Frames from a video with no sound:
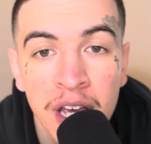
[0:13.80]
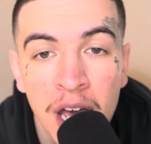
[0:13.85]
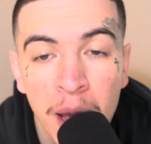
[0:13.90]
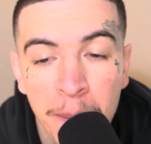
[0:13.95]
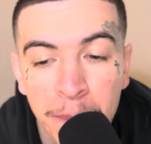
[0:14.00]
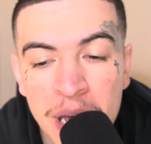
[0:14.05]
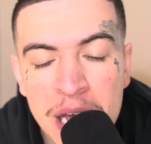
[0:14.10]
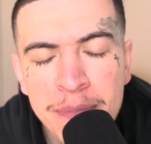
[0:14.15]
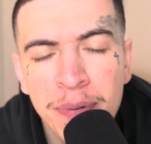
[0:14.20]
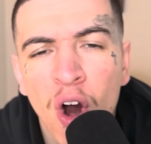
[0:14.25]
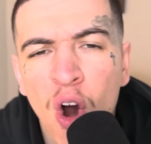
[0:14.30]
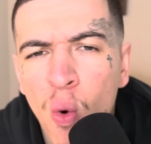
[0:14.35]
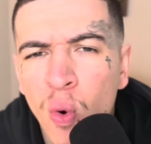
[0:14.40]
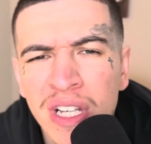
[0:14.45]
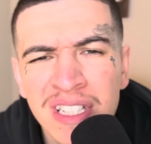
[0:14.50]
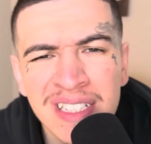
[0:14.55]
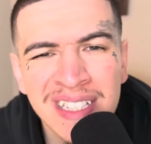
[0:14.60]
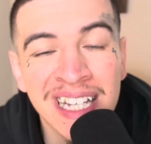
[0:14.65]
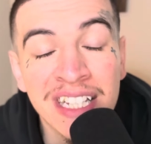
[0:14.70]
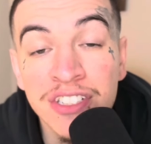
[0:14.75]
people
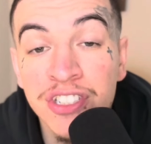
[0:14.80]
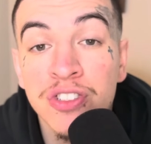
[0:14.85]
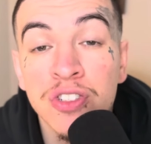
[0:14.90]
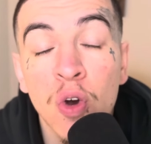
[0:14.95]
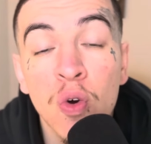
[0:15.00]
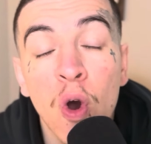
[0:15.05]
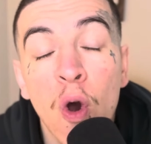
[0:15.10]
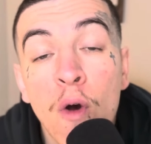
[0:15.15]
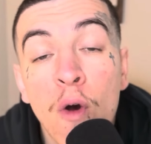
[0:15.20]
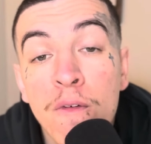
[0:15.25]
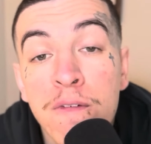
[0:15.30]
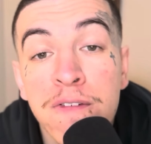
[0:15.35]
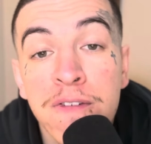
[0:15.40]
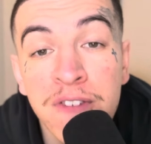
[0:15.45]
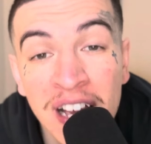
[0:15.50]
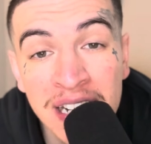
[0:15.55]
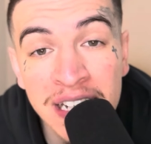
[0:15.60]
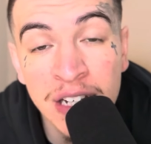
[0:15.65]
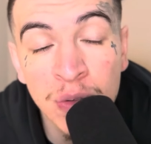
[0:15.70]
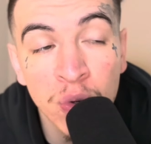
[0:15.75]
always get so
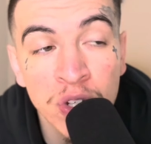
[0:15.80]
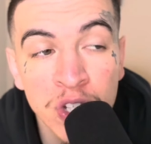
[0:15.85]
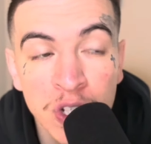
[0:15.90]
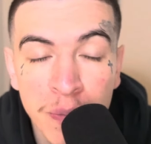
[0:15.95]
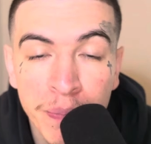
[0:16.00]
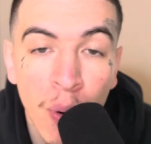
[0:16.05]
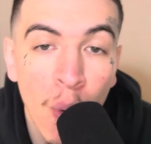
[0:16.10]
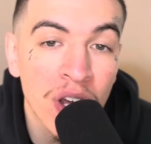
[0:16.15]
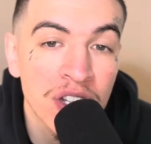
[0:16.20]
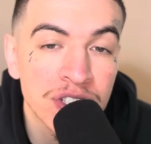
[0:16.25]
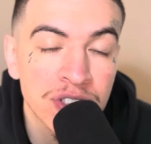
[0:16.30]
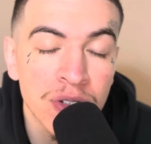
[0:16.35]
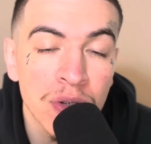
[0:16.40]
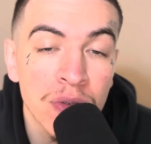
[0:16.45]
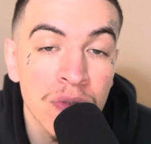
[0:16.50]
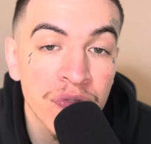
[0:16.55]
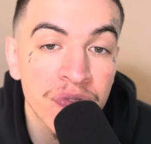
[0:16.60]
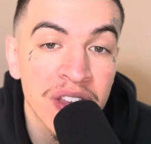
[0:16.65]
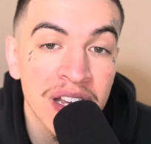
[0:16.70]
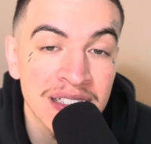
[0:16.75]
offended when you point
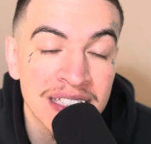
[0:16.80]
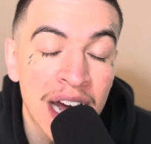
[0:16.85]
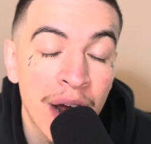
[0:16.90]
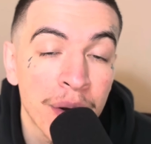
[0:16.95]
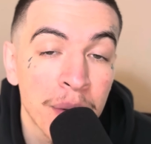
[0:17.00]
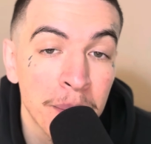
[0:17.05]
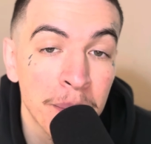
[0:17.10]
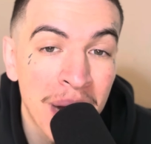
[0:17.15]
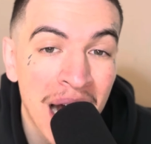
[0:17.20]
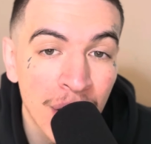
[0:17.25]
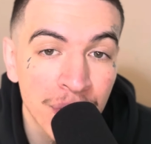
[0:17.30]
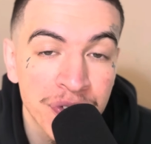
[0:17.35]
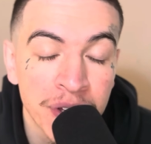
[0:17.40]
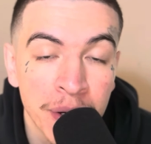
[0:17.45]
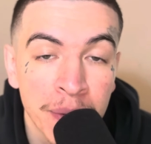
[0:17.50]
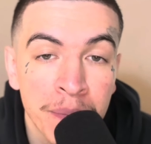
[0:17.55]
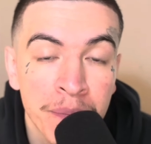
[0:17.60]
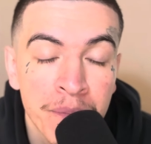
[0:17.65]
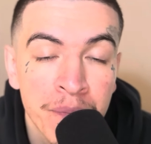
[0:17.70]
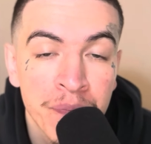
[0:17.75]
certain things out about
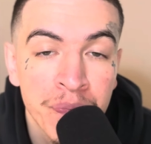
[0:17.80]
them.